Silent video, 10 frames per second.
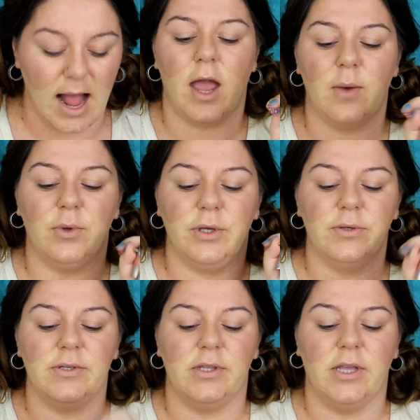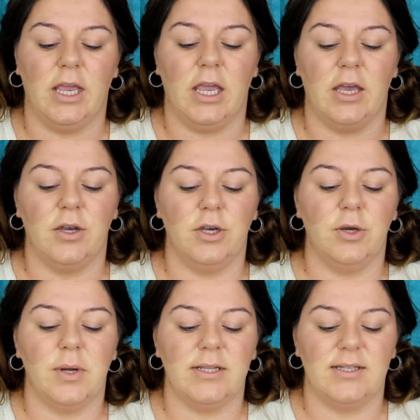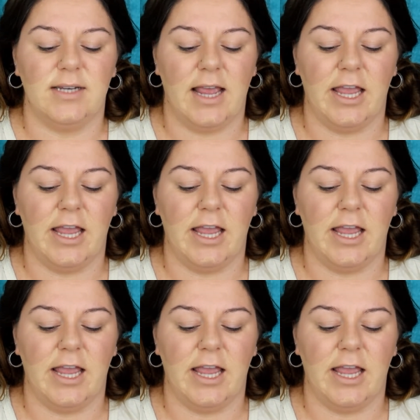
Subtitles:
I will use the new Instant